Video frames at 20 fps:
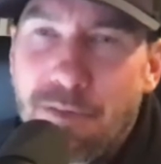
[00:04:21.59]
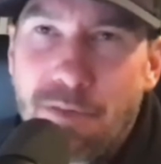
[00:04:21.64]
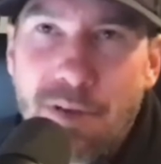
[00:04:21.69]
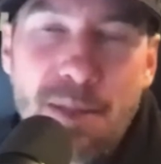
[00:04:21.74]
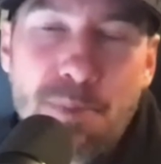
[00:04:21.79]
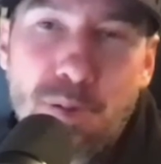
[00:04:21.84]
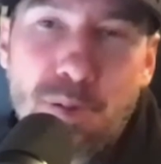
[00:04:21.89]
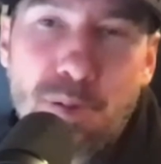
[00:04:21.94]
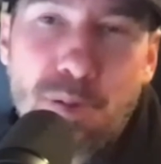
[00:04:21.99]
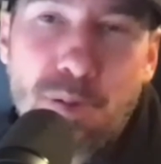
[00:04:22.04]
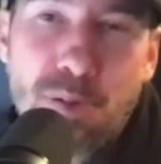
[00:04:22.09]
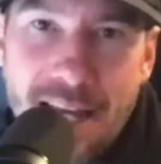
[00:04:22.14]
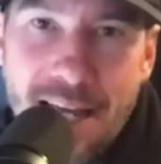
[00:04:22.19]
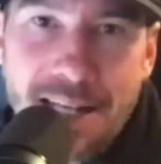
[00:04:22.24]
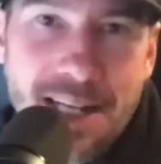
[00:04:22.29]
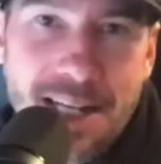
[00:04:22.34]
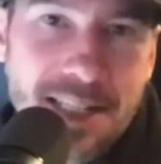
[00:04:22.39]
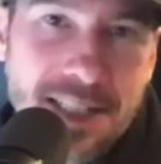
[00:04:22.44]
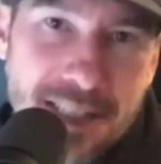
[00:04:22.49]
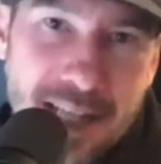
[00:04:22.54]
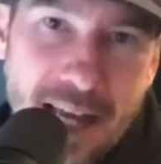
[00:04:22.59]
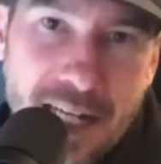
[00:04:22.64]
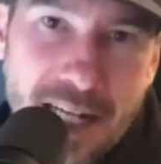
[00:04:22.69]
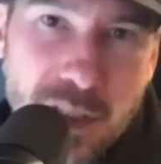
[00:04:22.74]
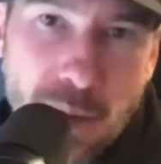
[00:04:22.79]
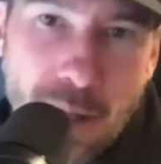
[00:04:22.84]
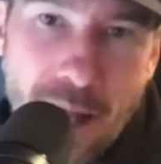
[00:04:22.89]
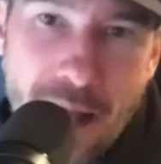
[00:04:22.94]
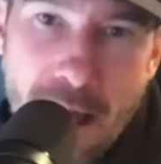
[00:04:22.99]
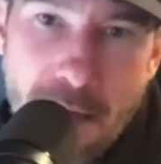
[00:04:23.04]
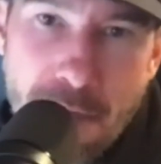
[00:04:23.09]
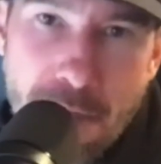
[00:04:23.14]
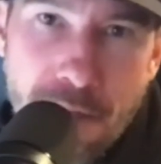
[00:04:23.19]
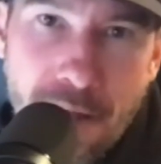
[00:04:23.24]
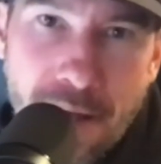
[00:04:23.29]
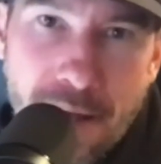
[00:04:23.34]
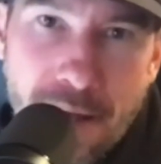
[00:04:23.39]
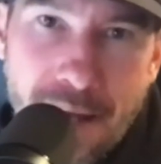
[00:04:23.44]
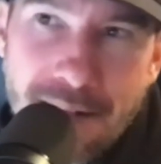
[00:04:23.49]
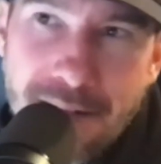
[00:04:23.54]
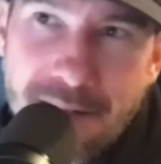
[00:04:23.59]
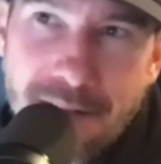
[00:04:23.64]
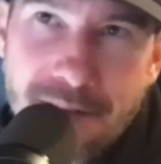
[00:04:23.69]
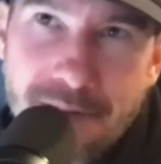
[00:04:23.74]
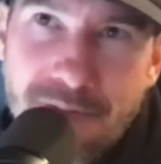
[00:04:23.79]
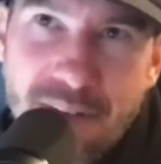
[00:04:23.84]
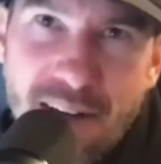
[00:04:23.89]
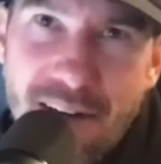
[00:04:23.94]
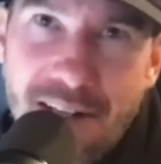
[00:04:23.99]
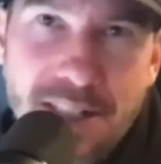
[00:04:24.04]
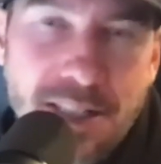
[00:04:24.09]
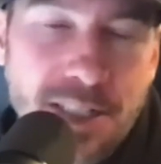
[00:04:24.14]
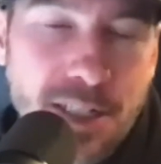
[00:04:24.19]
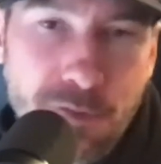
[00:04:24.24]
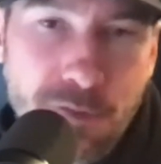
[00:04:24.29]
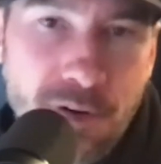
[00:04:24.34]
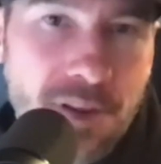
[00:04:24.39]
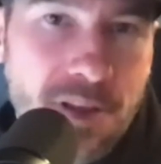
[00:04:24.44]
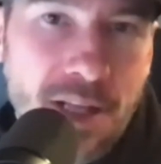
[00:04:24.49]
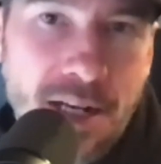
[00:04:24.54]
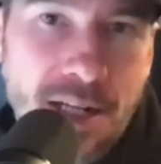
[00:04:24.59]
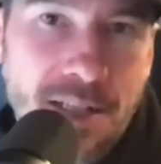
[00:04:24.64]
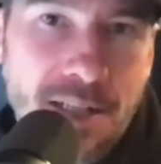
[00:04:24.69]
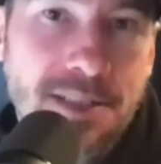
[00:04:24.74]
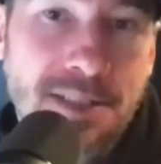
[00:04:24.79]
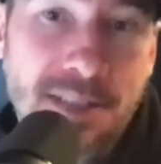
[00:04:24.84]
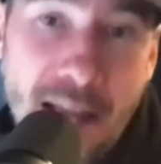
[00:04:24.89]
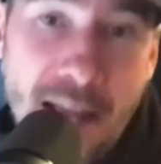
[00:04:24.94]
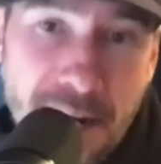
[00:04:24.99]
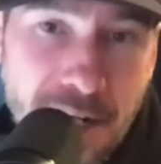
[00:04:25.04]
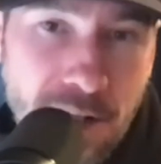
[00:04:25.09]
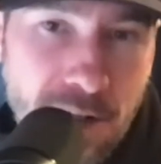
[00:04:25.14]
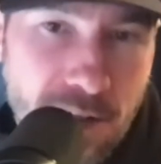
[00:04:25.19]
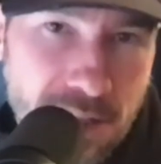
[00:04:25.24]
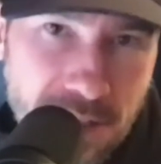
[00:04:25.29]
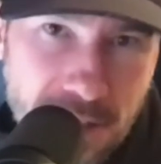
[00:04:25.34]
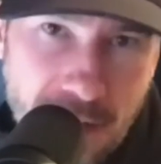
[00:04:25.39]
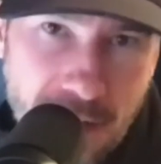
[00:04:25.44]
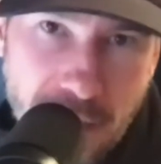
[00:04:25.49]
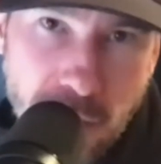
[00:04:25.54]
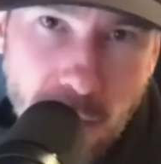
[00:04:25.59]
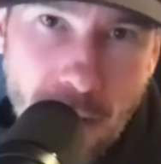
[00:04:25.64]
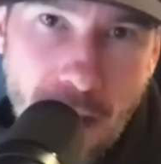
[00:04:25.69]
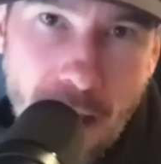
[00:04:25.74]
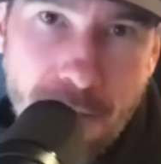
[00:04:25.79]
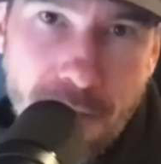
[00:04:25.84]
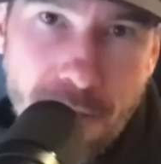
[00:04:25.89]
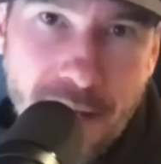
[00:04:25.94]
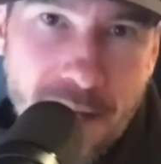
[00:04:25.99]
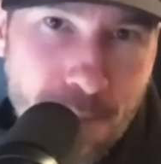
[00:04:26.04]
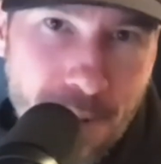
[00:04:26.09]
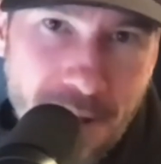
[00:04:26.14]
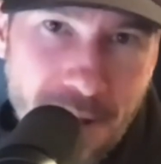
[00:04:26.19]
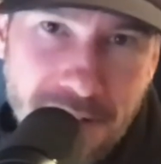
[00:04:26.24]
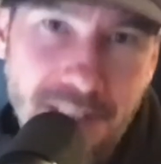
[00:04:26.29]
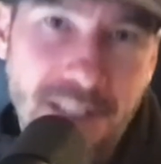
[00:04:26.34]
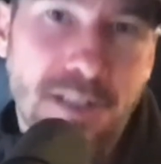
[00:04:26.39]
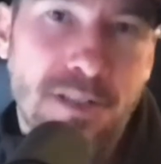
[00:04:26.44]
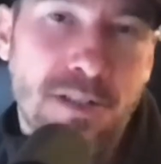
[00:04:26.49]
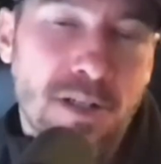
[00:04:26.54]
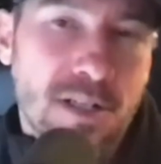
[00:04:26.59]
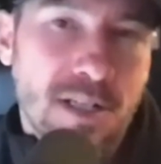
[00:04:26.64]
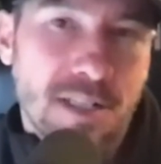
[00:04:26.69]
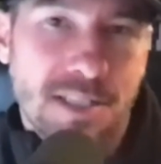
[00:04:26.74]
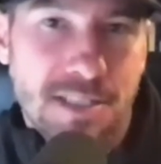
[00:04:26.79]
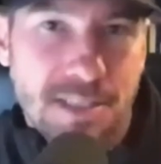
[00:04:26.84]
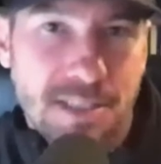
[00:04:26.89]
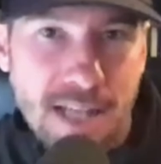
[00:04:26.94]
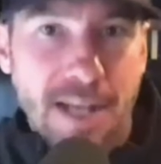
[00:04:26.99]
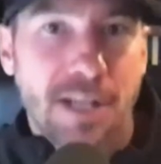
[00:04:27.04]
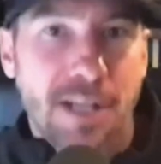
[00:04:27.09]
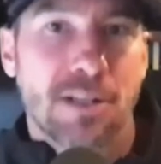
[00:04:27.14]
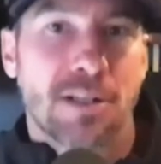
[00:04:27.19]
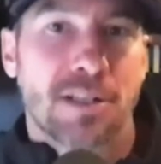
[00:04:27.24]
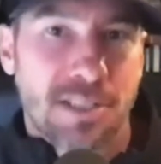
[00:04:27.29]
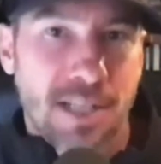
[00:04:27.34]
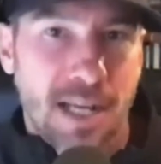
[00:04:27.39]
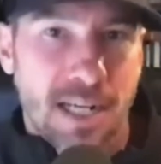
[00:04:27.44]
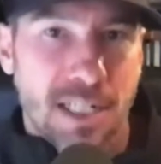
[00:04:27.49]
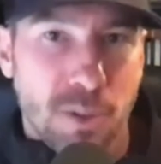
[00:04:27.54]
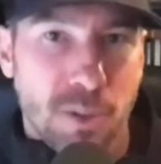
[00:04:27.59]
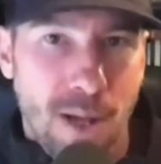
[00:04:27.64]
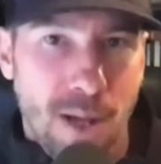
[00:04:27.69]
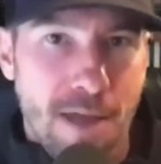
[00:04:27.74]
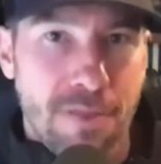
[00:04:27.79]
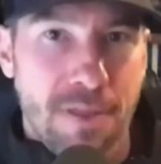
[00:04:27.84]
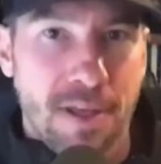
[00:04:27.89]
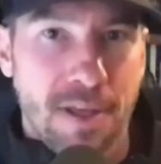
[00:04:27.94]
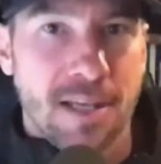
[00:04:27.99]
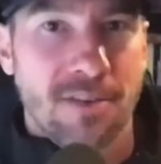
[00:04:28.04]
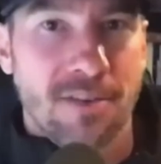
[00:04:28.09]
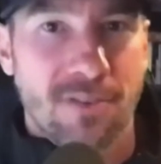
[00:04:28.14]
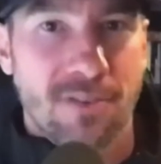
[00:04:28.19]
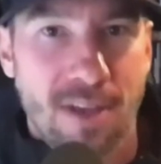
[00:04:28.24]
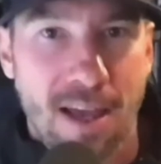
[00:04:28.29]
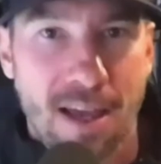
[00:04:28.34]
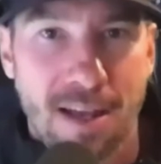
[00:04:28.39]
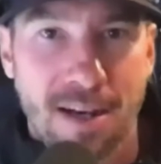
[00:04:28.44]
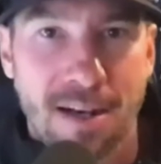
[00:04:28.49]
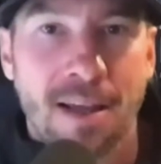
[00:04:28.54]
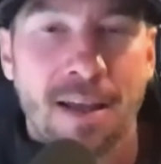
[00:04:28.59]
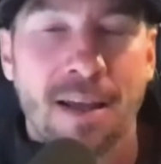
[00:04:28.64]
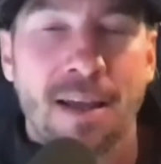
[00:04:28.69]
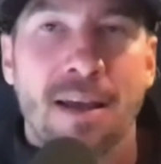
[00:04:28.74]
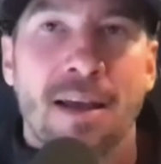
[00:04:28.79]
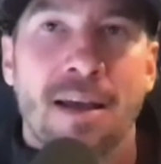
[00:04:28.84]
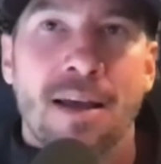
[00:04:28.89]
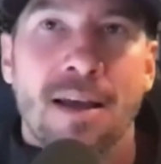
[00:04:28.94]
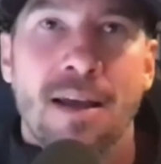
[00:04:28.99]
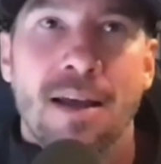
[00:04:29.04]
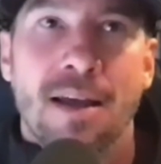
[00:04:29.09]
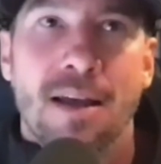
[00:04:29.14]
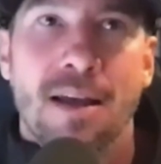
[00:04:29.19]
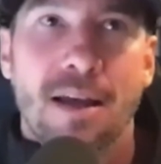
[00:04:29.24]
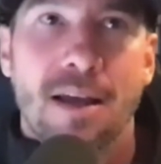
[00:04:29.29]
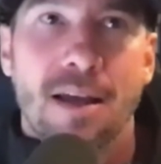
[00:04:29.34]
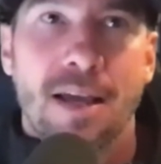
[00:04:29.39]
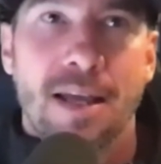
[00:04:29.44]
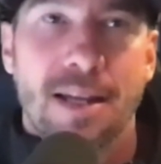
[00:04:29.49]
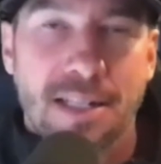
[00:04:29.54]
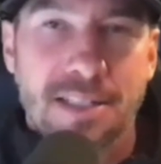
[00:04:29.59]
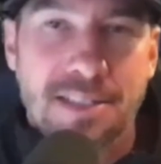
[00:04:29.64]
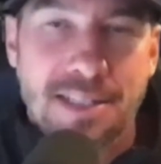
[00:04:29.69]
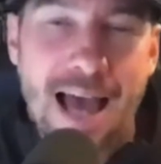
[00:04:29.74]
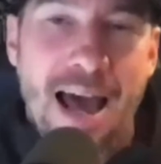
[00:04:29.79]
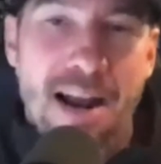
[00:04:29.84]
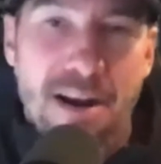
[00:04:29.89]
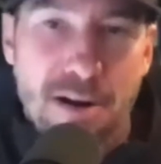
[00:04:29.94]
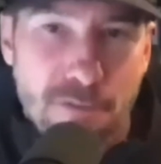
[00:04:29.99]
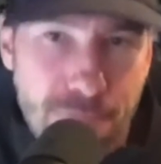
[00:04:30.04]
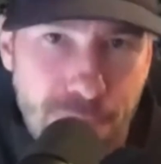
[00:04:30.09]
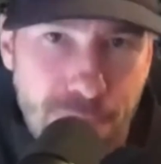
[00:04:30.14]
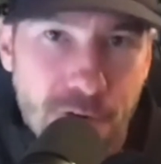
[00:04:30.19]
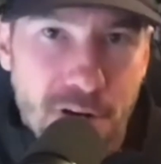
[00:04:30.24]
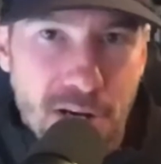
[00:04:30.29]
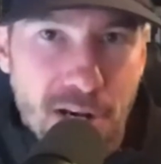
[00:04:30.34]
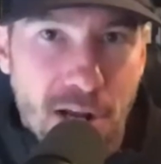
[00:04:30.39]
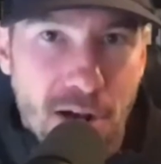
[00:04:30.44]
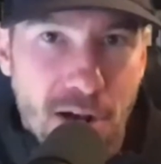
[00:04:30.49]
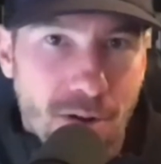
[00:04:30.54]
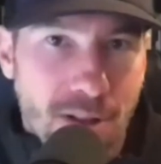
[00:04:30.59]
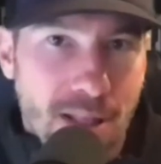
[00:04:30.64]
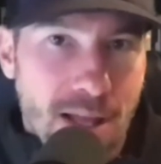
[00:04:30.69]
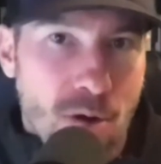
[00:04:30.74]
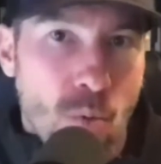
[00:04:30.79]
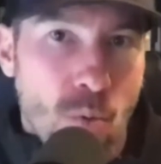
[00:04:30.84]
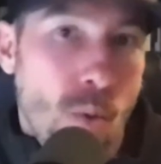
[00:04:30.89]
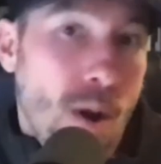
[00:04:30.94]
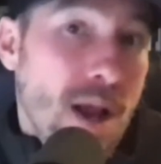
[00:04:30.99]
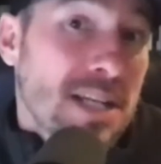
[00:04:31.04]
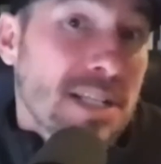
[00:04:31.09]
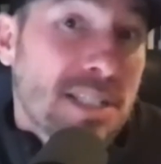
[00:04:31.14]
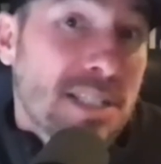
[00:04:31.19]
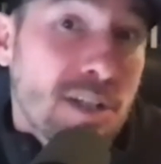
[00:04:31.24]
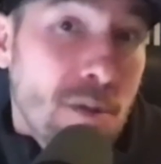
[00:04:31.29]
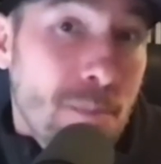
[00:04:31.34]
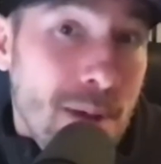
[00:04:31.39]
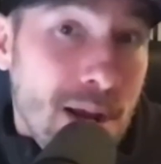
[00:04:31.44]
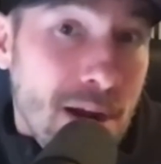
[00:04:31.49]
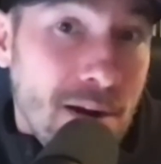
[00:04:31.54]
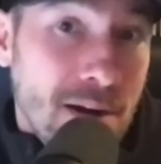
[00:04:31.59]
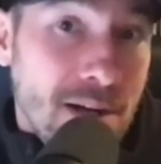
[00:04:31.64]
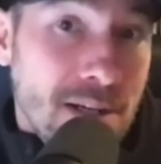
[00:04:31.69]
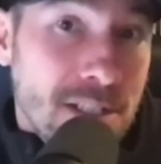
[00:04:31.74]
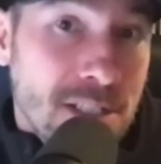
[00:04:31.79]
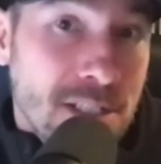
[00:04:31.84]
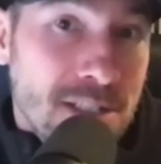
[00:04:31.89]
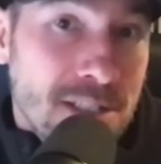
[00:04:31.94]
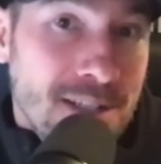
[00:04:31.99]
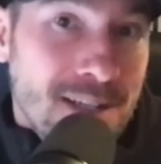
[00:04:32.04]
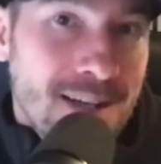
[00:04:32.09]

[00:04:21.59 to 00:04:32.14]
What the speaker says: present a sexual ethic as very different than a secular sexual ethic. It basically took a secular sexual ethic and said, and just added a footnote, like wait until marriage.